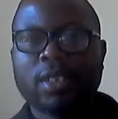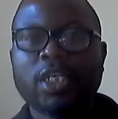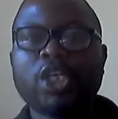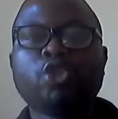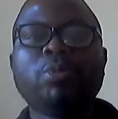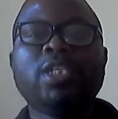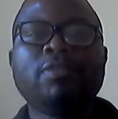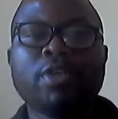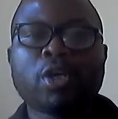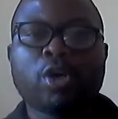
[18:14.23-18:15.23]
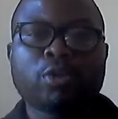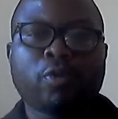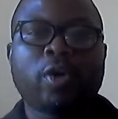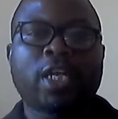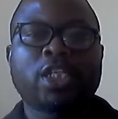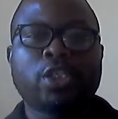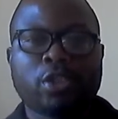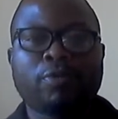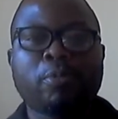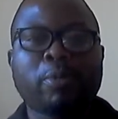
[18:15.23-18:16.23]
it will be difficult for organization,
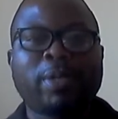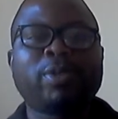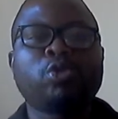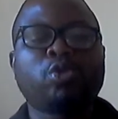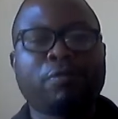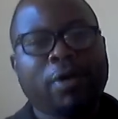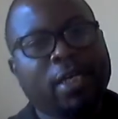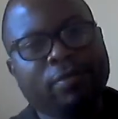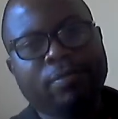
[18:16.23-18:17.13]
for public to survive.